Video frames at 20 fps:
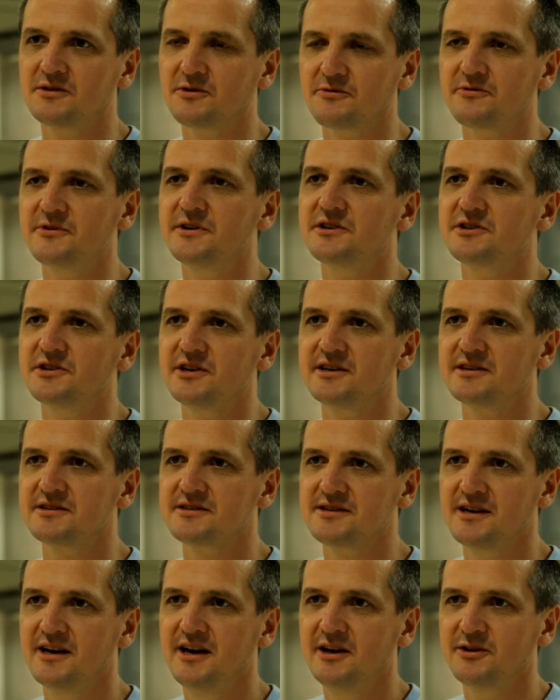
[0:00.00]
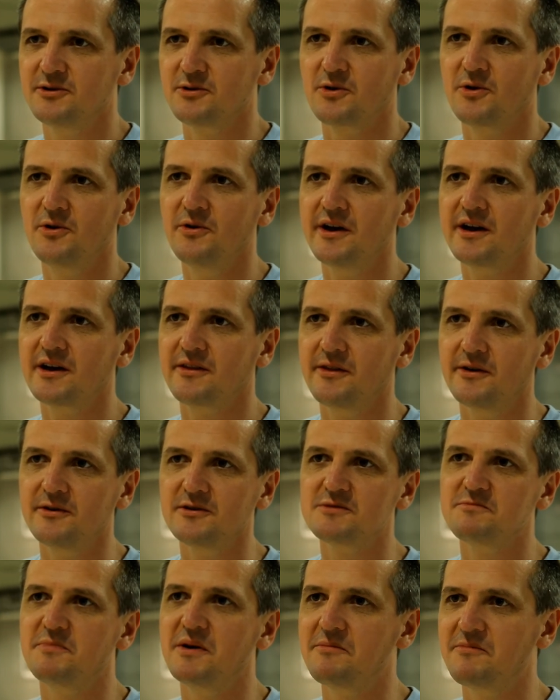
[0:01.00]
reach is to connect
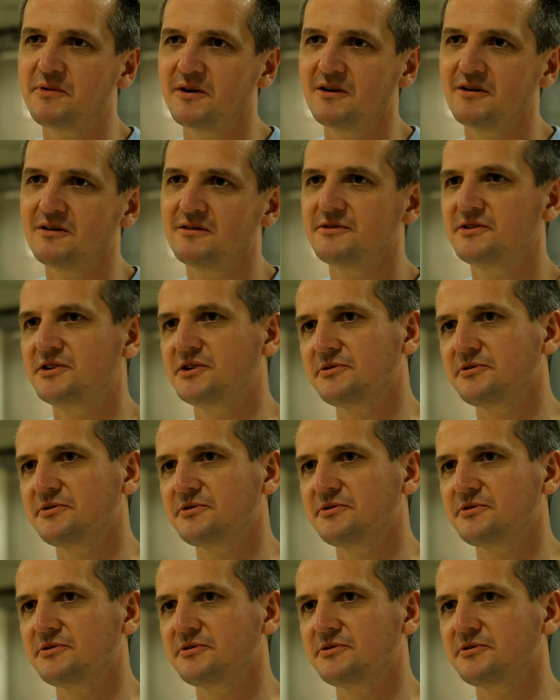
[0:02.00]
those people